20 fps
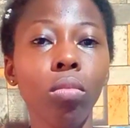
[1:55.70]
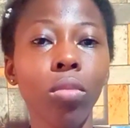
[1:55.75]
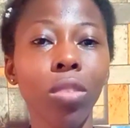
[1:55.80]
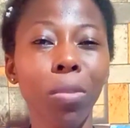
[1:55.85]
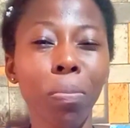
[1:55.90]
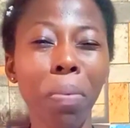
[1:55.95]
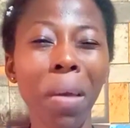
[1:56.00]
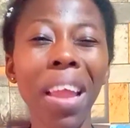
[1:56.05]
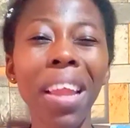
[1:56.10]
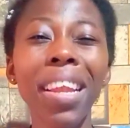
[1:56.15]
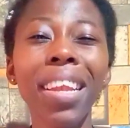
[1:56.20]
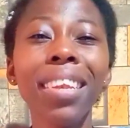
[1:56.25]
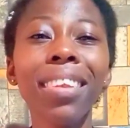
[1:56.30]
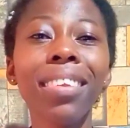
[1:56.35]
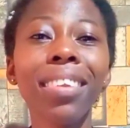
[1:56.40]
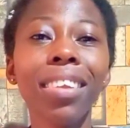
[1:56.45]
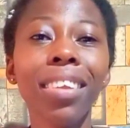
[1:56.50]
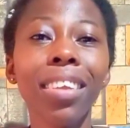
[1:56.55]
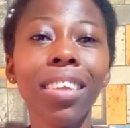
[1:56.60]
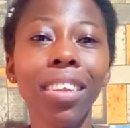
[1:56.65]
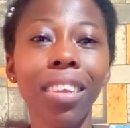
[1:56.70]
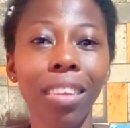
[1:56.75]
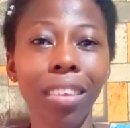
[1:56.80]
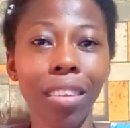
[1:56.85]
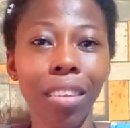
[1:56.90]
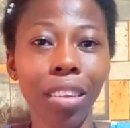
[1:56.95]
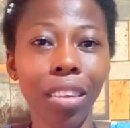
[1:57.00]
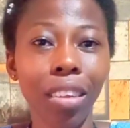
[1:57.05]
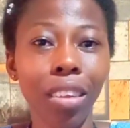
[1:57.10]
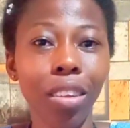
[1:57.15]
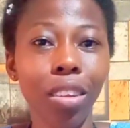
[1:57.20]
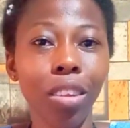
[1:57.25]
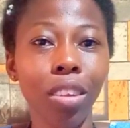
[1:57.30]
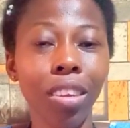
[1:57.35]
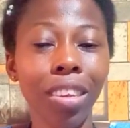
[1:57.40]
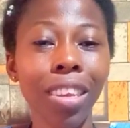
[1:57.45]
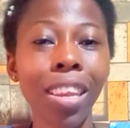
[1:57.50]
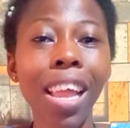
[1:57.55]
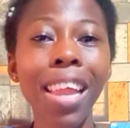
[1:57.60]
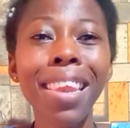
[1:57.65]
spend
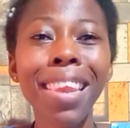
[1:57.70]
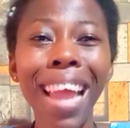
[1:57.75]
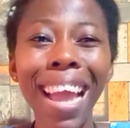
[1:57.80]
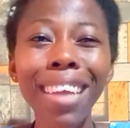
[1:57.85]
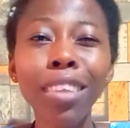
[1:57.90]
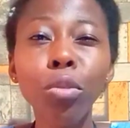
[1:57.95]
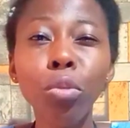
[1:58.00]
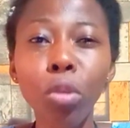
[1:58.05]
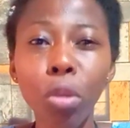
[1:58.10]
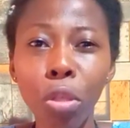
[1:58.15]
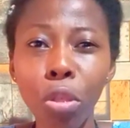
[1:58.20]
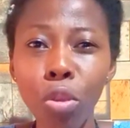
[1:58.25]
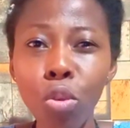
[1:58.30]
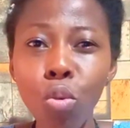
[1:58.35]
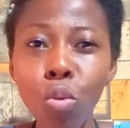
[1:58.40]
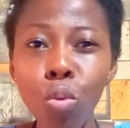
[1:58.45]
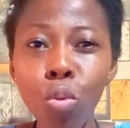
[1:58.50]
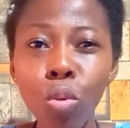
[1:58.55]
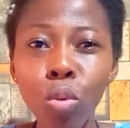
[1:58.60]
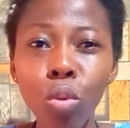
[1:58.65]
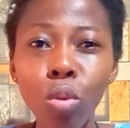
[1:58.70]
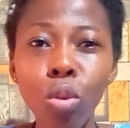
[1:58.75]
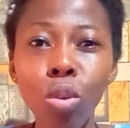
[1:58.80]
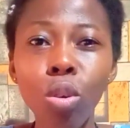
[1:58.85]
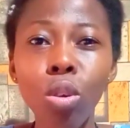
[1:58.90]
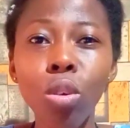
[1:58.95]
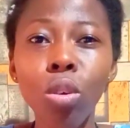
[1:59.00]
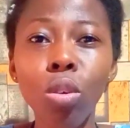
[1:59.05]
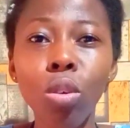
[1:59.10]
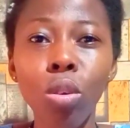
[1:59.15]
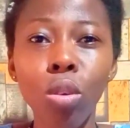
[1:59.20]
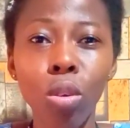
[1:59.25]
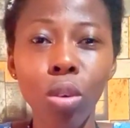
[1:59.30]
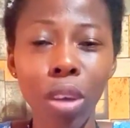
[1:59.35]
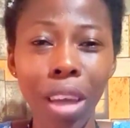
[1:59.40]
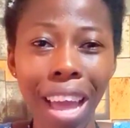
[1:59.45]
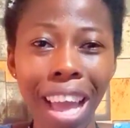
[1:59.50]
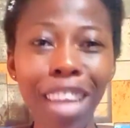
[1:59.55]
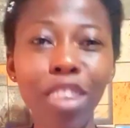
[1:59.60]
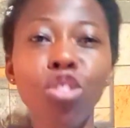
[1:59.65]
the night with you,
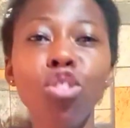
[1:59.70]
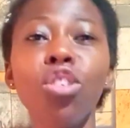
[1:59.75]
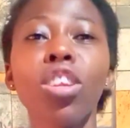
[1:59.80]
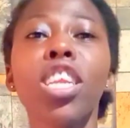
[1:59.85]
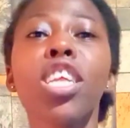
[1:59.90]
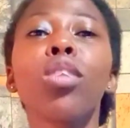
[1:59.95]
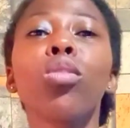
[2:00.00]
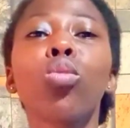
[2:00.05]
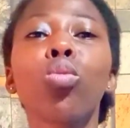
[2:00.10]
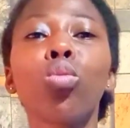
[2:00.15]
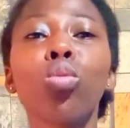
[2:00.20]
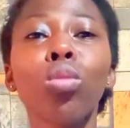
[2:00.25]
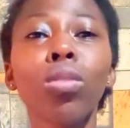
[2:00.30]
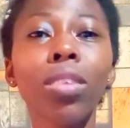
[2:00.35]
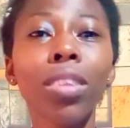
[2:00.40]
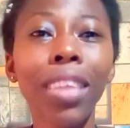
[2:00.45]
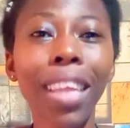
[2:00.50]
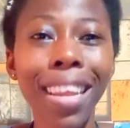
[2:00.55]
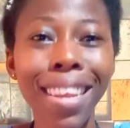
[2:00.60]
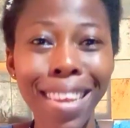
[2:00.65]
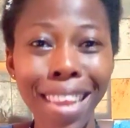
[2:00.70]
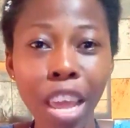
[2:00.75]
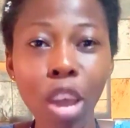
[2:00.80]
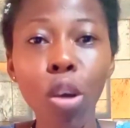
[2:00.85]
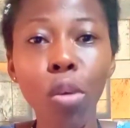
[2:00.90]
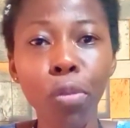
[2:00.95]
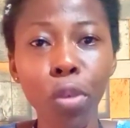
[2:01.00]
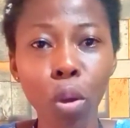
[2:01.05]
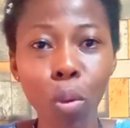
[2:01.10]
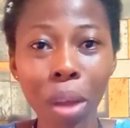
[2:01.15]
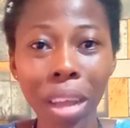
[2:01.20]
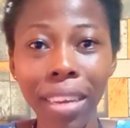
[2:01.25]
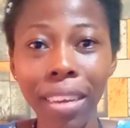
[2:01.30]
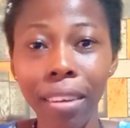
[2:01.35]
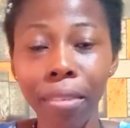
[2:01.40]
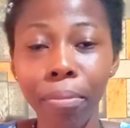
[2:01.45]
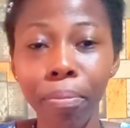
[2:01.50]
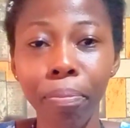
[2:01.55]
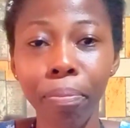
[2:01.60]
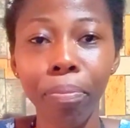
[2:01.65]
entering into the day of your
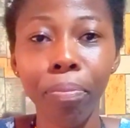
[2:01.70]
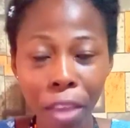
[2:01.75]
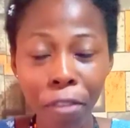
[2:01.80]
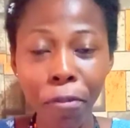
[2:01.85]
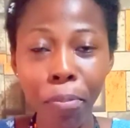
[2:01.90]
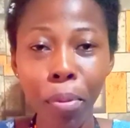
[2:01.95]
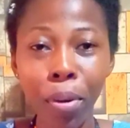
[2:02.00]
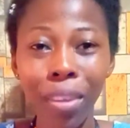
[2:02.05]
wedding. If